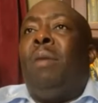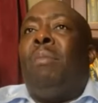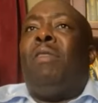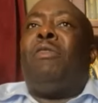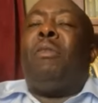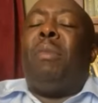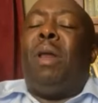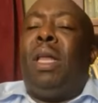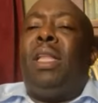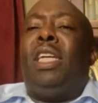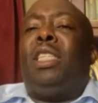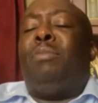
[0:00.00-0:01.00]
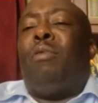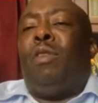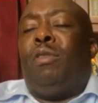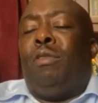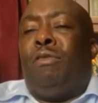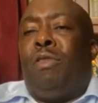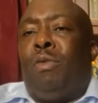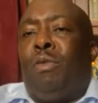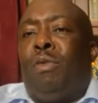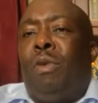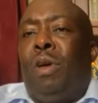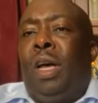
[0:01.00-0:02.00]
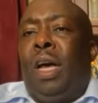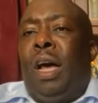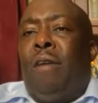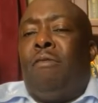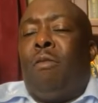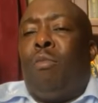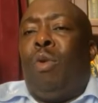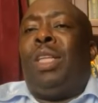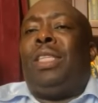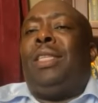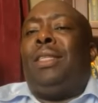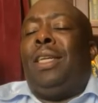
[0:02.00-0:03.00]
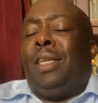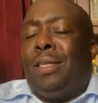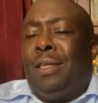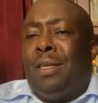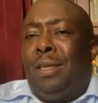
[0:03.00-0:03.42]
But from a leadership point of view, from what he did,